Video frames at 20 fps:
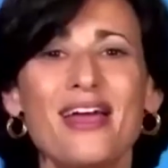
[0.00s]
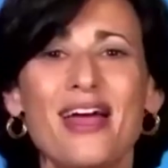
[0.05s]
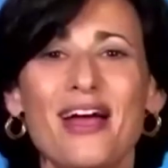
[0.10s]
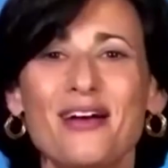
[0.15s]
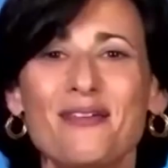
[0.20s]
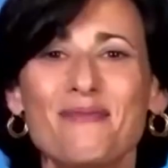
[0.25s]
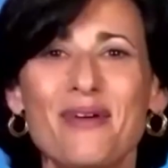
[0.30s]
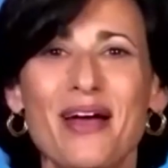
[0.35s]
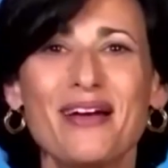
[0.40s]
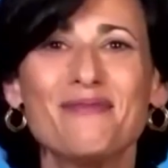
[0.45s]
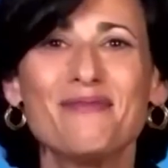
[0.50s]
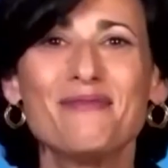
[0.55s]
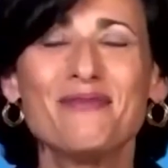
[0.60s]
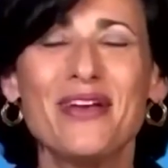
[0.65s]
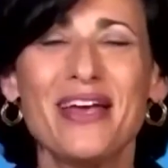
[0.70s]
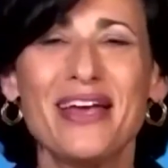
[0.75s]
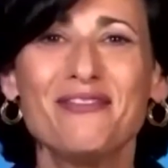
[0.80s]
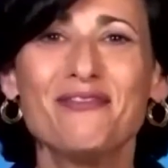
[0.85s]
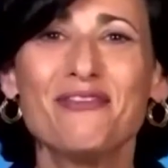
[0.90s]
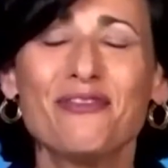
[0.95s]
am
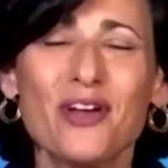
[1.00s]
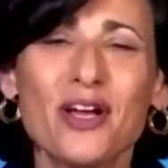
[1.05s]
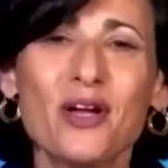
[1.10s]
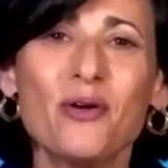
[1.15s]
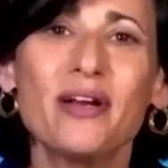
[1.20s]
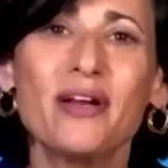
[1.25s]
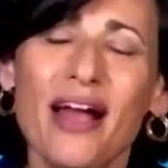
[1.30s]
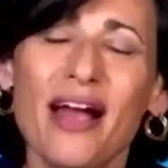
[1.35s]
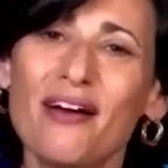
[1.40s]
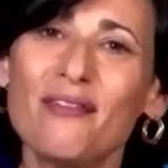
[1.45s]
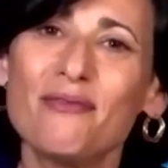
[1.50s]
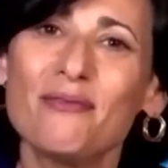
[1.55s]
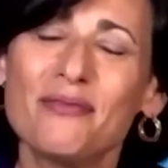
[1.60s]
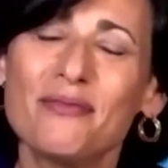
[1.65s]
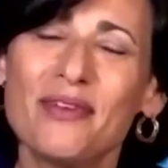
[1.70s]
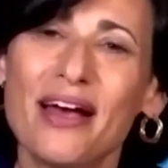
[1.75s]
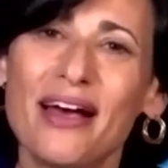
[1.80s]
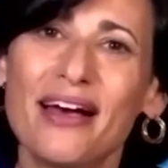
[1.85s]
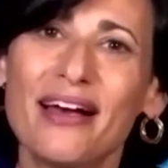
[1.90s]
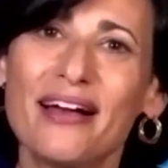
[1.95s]
in frequent
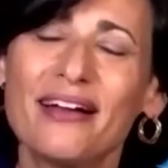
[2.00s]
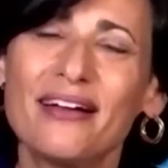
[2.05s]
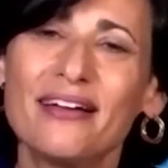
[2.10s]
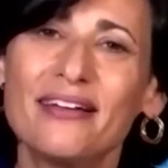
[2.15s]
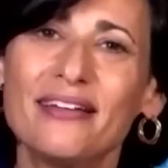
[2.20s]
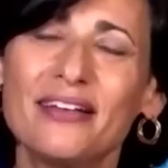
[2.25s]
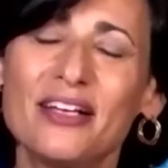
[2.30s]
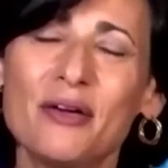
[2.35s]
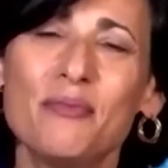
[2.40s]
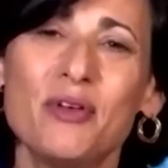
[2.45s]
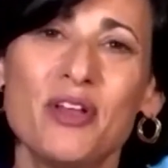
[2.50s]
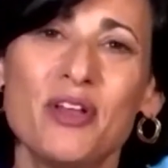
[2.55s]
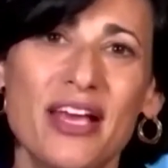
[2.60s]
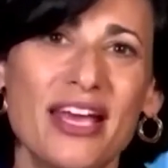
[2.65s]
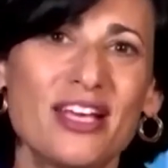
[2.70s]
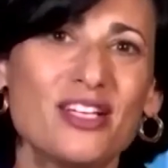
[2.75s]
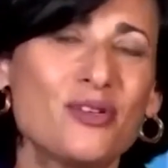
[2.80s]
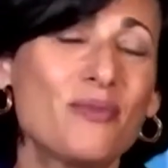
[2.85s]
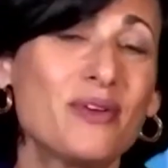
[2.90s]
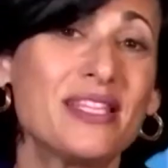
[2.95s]

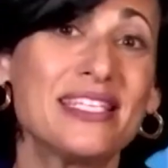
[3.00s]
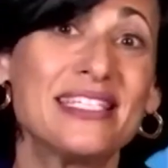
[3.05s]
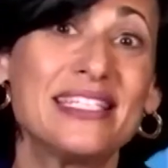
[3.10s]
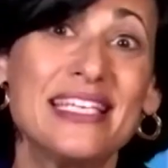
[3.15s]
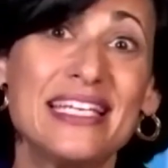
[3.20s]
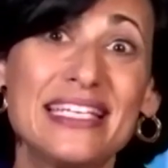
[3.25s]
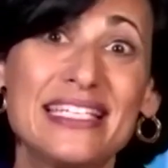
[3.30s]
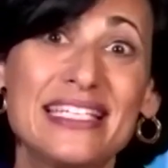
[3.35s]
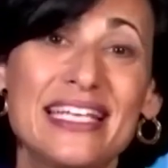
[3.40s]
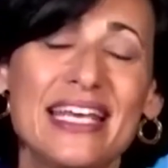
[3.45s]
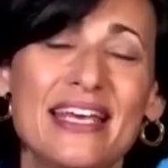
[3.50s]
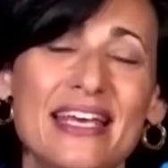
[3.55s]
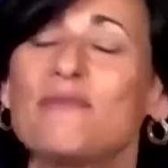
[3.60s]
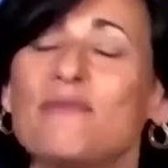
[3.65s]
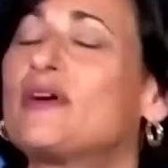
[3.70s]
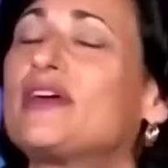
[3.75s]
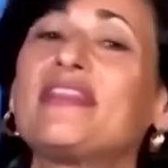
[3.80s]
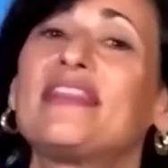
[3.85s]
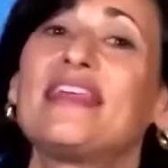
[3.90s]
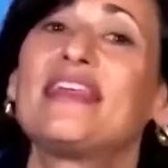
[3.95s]
communication with the CDC,
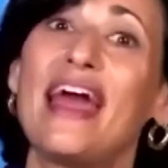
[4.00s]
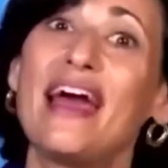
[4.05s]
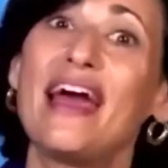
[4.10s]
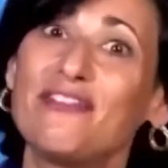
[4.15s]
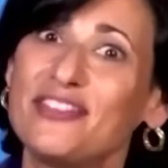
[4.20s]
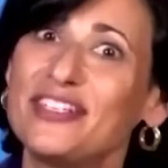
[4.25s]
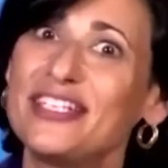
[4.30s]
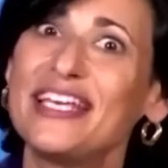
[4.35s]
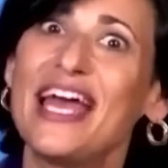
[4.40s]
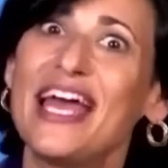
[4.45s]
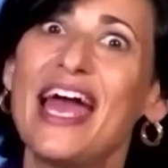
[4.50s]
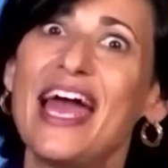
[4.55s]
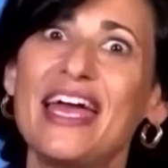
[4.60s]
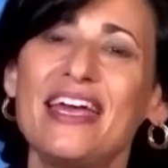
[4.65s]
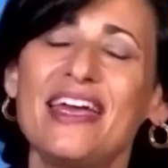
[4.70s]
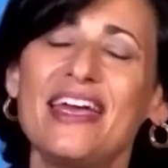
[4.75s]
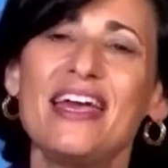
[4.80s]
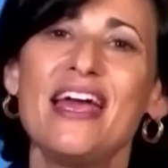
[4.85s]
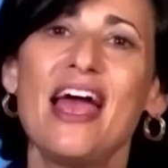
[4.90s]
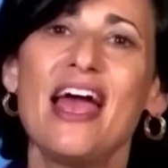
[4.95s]
with the
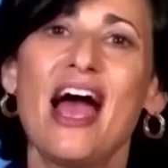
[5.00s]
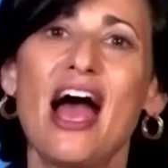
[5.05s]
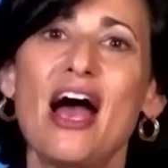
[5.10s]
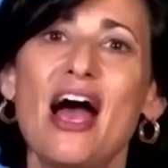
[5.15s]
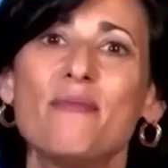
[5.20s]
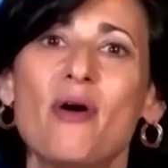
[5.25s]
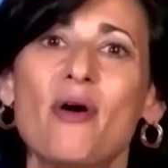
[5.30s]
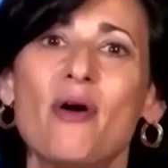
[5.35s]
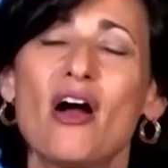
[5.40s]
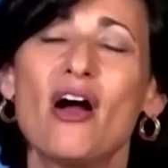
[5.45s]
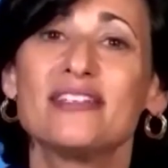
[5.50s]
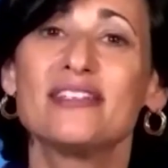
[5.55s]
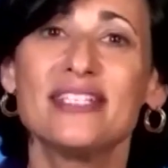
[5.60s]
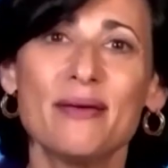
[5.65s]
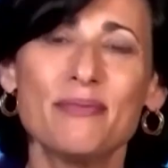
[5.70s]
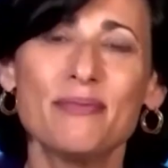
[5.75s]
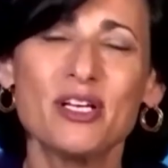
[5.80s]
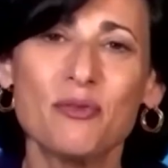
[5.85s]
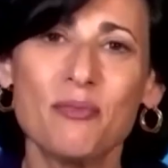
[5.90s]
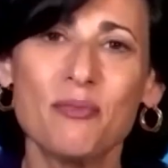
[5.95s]
FDA. Our
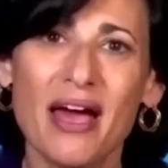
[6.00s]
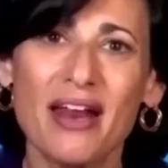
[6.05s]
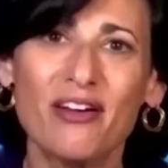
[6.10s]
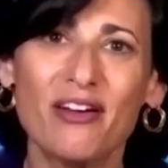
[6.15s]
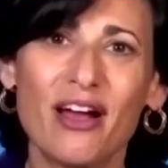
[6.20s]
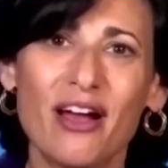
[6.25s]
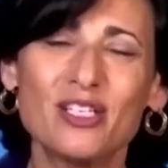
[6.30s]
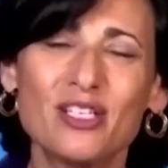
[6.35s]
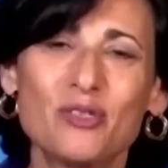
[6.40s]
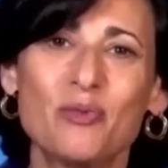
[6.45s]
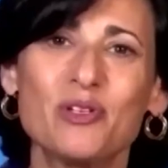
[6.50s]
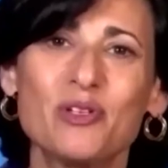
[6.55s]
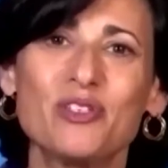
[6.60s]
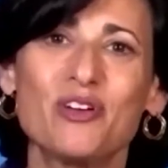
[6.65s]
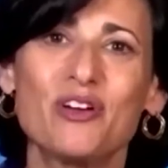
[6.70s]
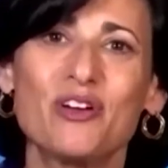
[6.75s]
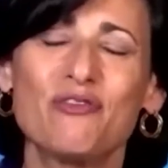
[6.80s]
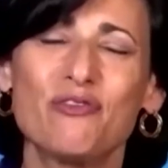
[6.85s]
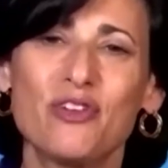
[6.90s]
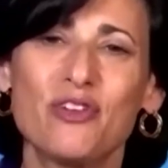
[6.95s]
subject matter experts
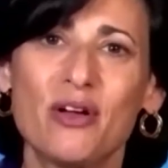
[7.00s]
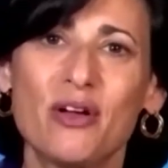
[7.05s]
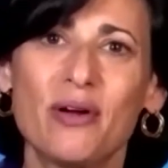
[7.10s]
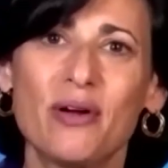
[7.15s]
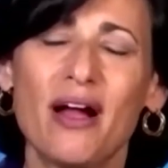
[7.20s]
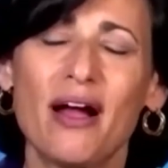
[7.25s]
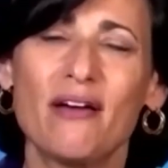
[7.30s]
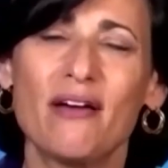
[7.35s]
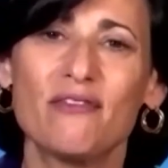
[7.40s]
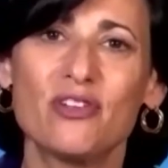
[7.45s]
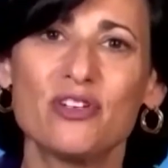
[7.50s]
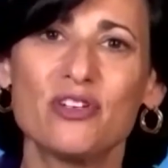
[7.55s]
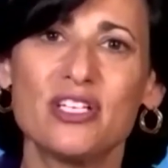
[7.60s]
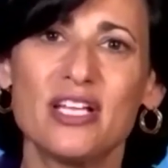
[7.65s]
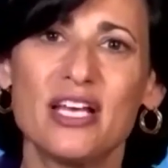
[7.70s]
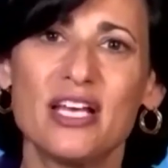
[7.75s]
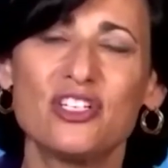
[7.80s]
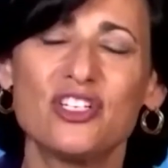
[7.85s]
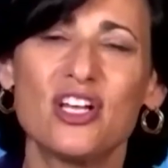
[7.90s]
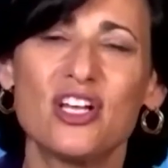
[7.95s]
are in frequent
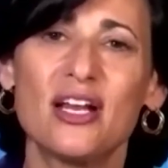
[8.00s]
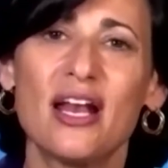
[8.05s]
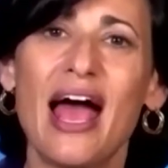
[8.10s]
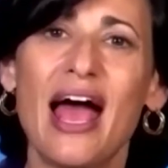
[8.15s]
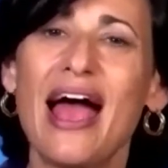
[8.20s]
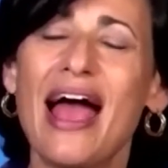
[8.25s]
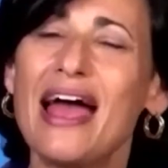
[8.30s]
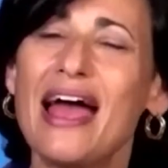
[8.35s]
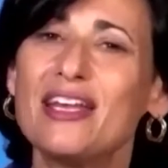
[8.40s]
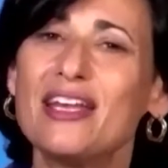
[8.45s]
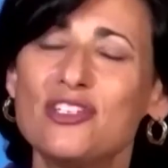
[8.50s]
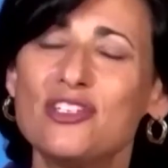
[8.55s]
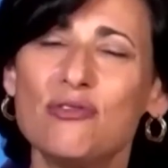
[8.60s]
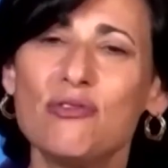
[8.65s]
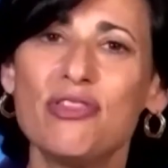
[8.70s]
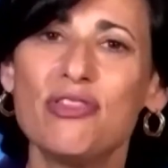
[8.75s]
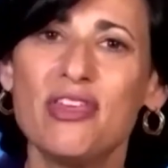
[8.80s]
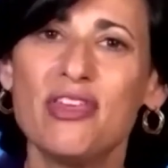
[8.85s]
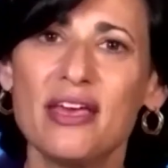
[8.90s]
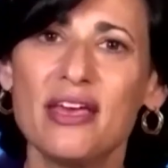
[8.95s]
conversation. I do
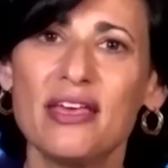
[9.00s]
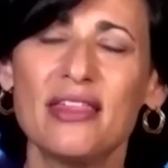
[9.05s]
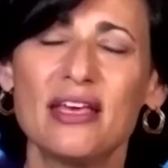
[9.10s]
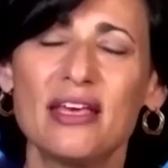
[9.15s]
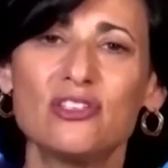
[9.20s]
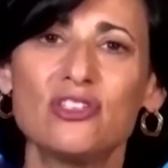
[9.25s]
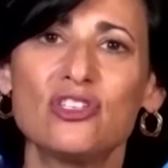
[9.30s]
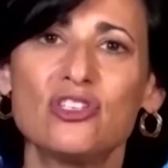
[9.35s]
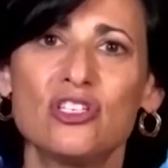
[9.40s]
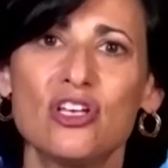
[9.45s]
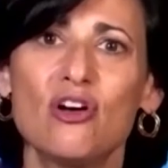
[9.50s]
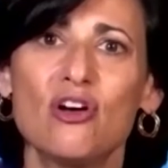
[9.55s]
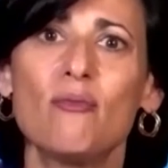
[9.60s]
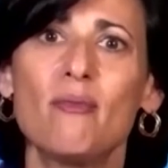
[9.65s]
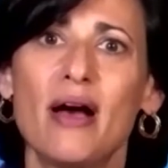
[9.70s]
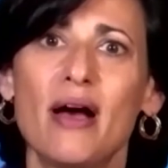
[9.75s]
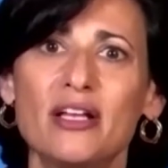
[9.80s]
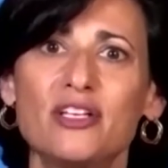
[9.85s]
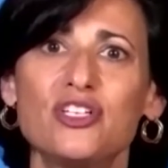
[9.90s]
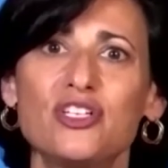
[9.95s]
think that so
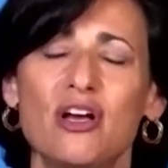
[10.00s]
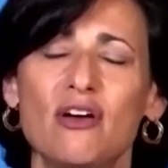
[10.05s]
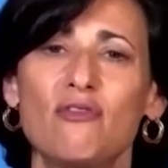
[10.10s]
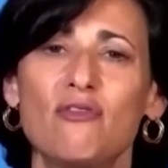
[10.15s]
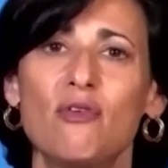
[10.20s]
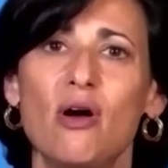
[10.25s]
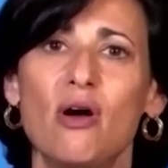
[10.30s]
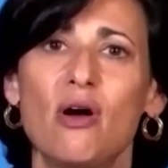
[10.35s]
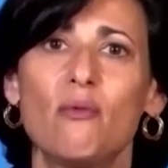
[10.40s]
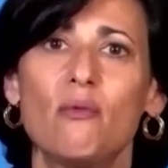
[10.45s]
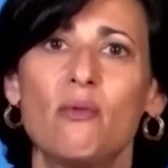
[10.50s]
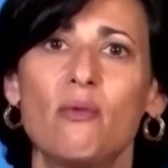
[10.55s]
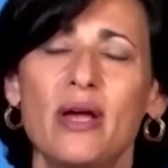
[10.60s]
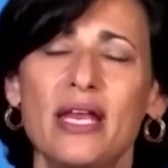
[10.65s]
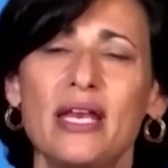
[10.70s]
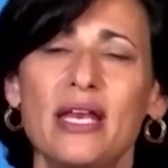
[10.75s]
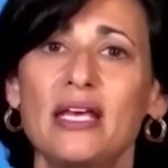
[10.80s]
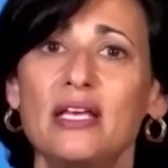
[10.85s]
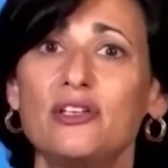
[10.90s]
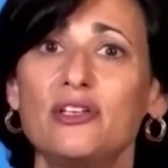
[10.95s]
much of what we
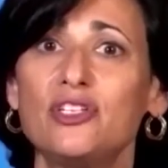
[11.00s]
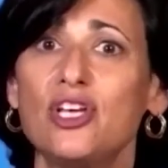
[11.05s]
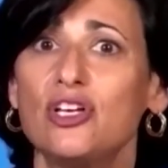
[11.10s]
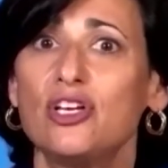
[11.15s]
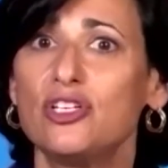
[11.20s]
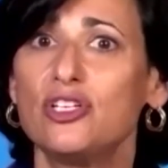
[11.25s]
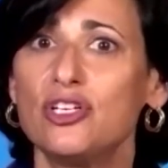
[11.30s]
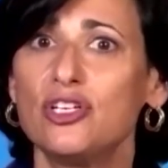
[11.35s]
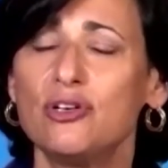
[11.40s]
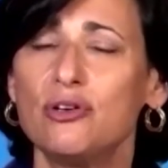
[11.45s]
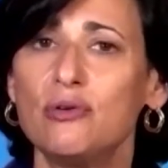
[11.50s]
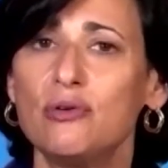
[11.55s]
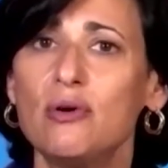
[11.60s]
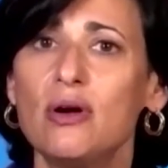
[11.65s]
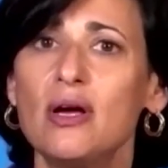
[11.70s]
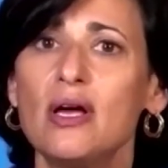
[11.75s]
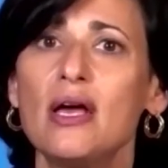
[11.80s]
need to do